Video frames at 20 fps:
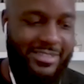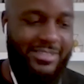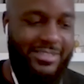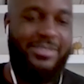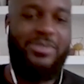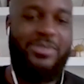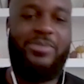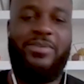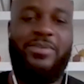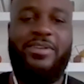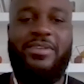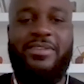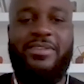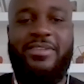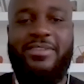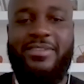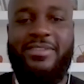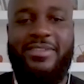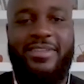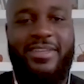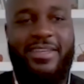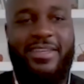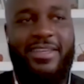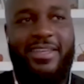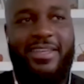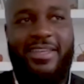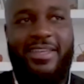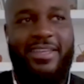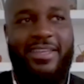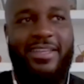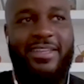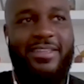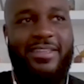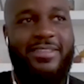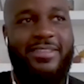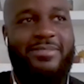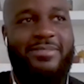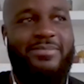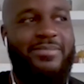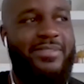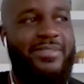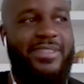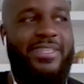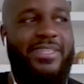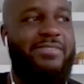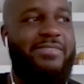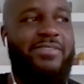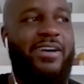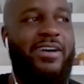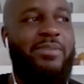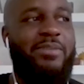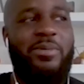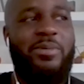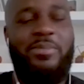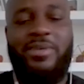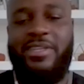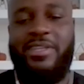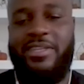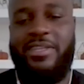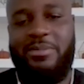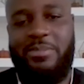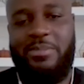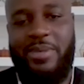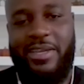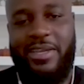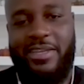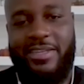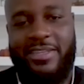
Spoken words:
sit around and leave all my money in the bank.